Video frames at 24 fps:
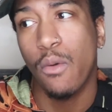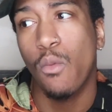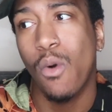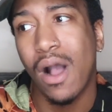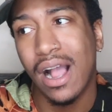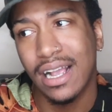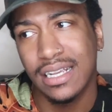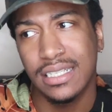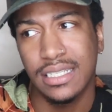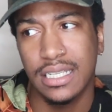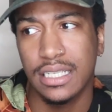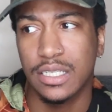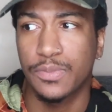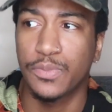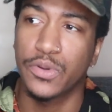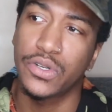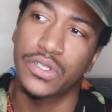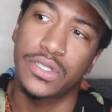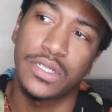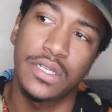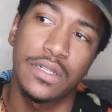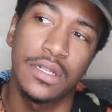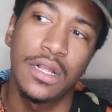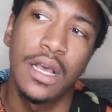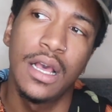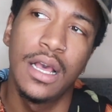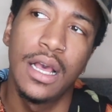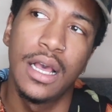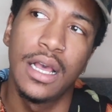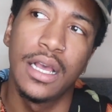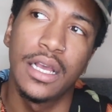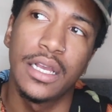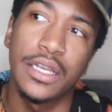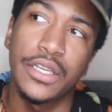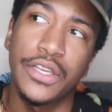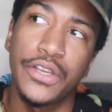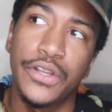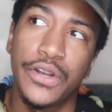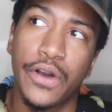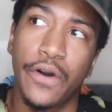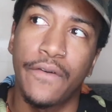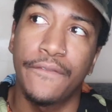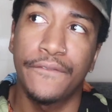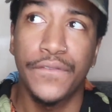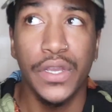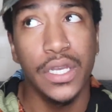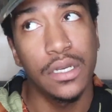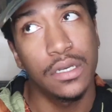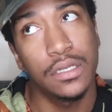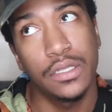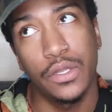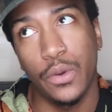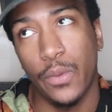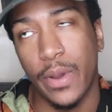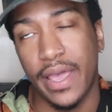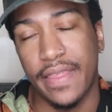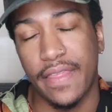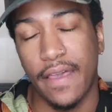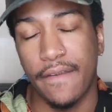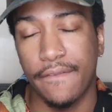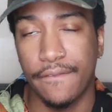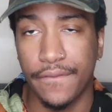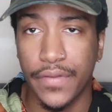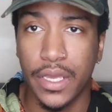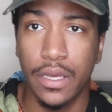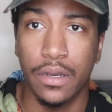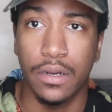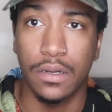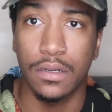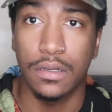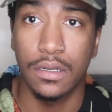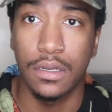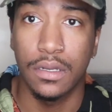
why is this person feeling the way they feel?